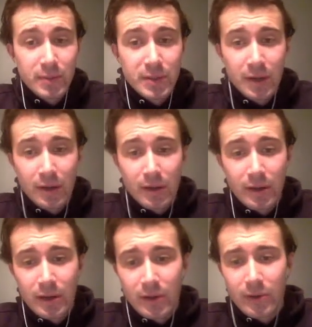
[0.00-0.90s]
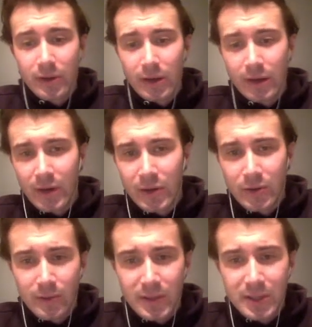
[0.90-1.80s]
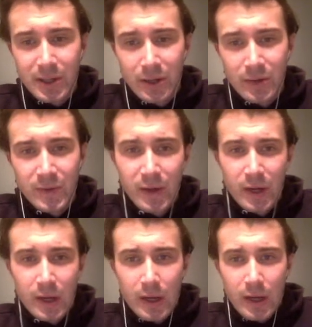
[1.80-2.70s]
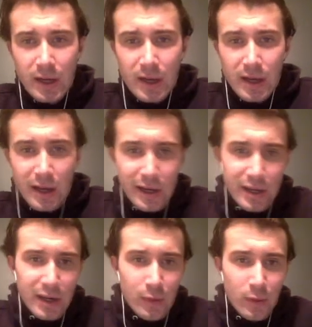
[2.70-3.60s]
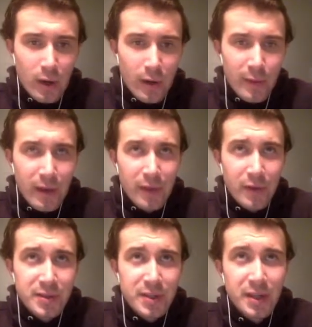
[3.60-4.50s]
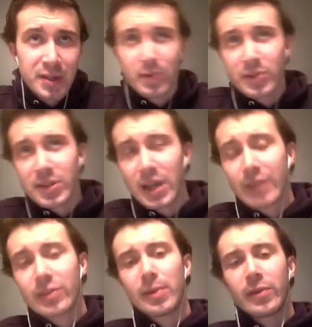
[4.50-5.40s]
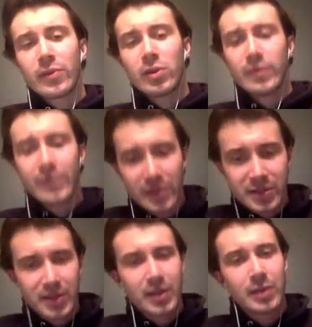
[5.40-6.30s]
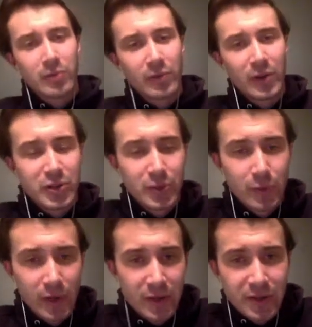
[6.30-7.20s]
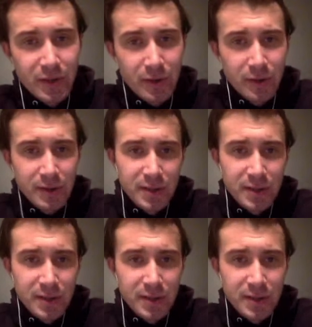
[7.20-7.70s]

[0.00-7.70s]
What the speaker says: So you know, if I do it myself, I kind of worry about those things, whereas I have a little bit of confidence in professional installs.